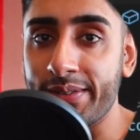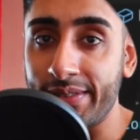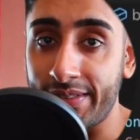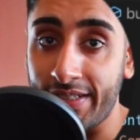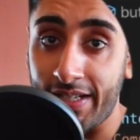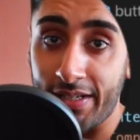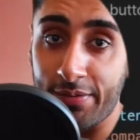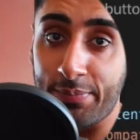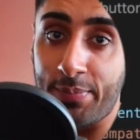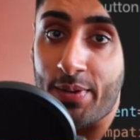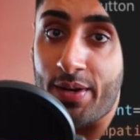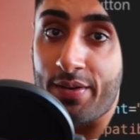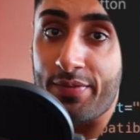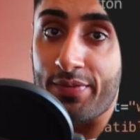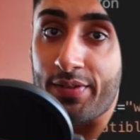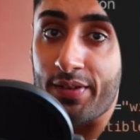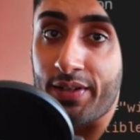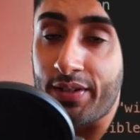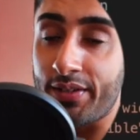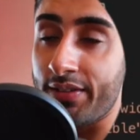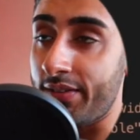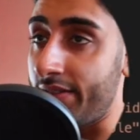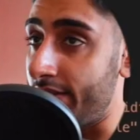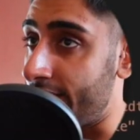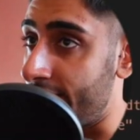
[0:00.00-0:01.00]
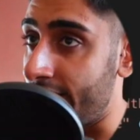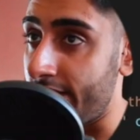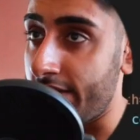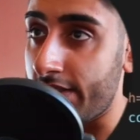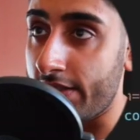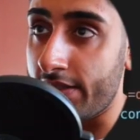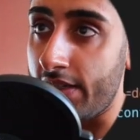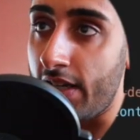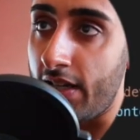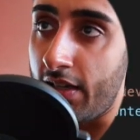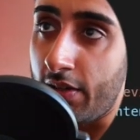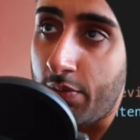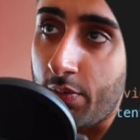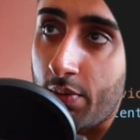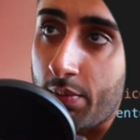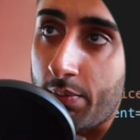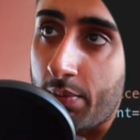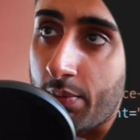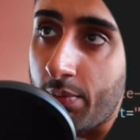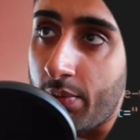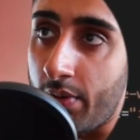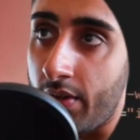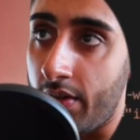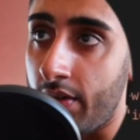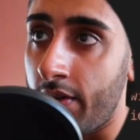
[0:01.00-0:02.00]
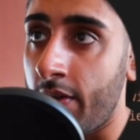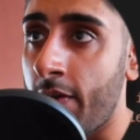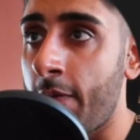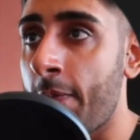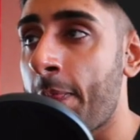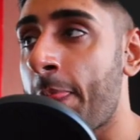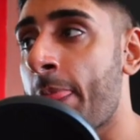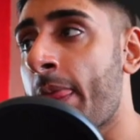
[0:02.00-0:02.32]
So that's perfect. So that's exactly what we want.